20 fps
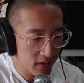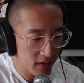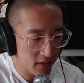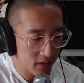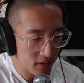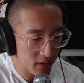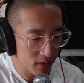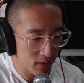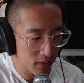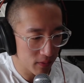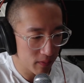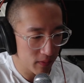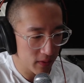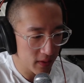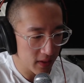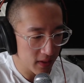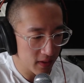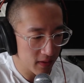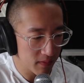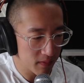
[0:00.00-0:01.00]
So
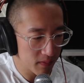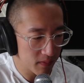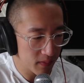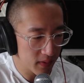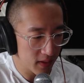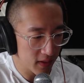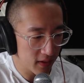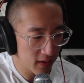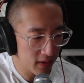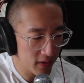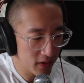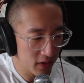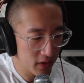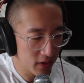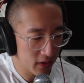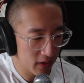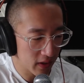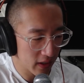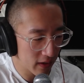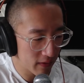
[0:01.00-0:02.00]
please be on the
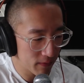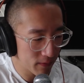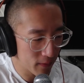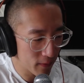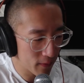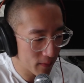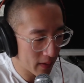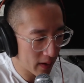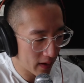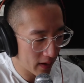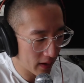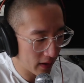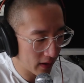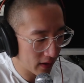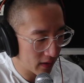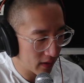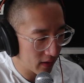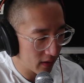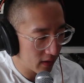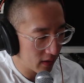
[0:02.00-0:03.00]
lookout for
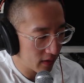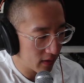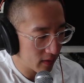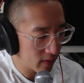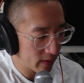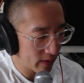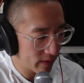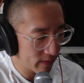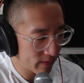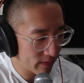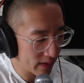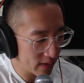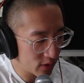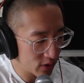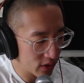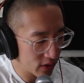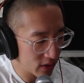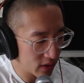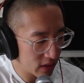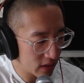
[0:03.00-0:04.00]
my
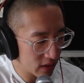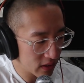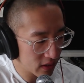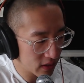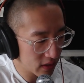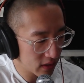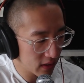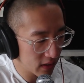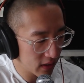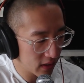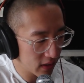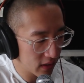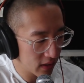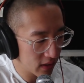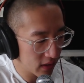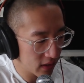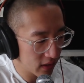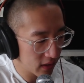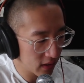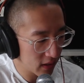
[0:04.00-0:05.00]
ventures
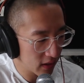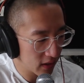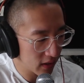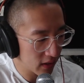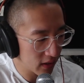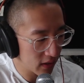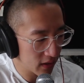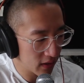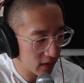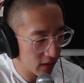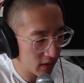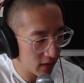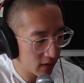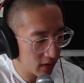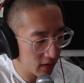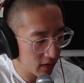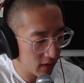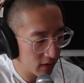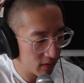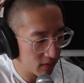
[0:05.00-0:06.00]
in the
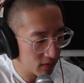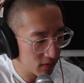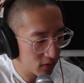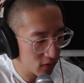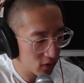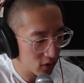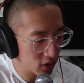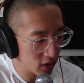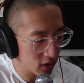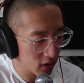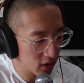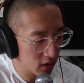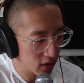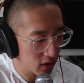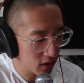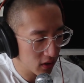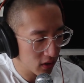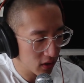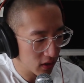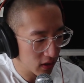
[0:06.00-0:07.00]
future.
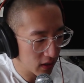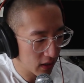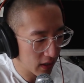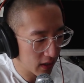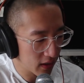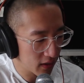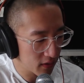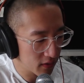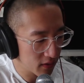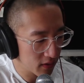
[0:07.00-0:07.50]
Yeah.